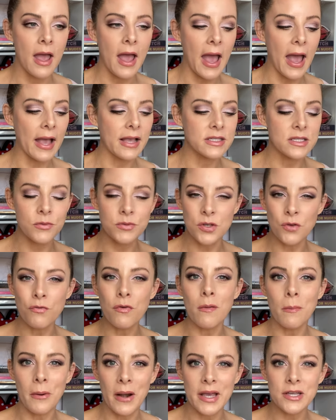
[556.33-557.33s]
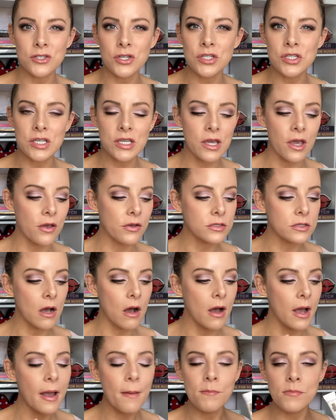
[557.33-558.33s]
And it was a real pleasure to use.
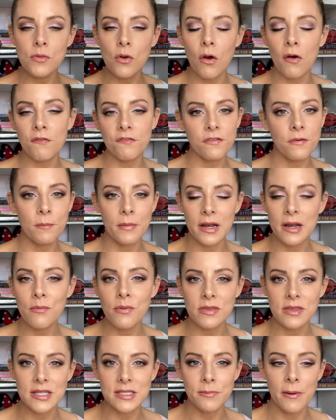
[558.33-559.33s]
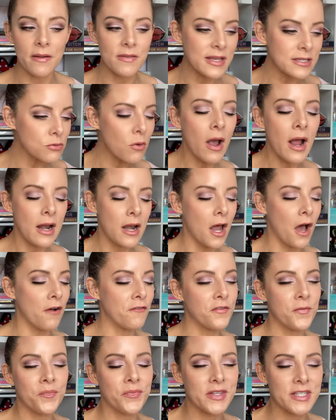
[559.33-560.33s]
I am not familiar with this brand. That's why I
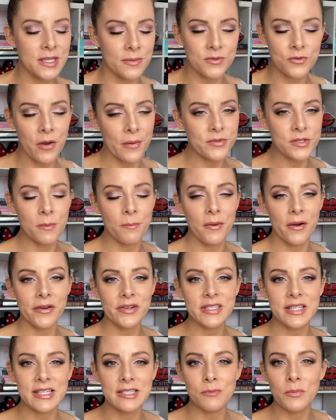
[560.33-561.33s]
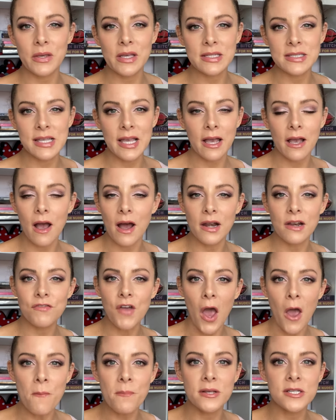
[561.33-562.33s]
love subscription boxes, because it kind of
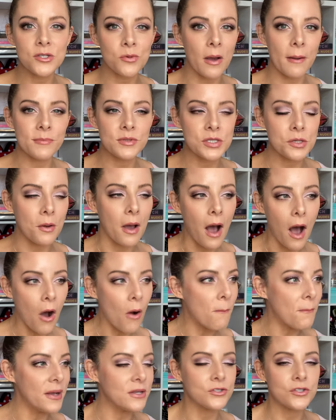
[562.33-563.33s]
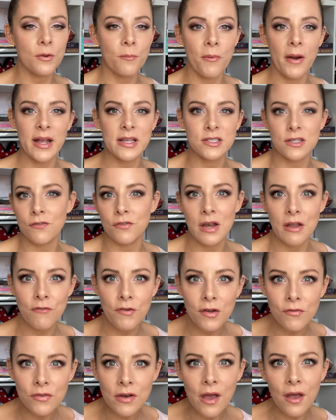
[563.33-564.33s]
opens you up to a whole bunch of brands you've never
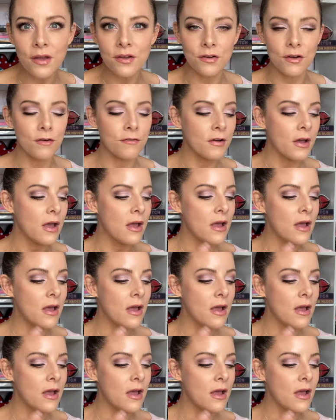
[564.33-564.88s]
even heard of.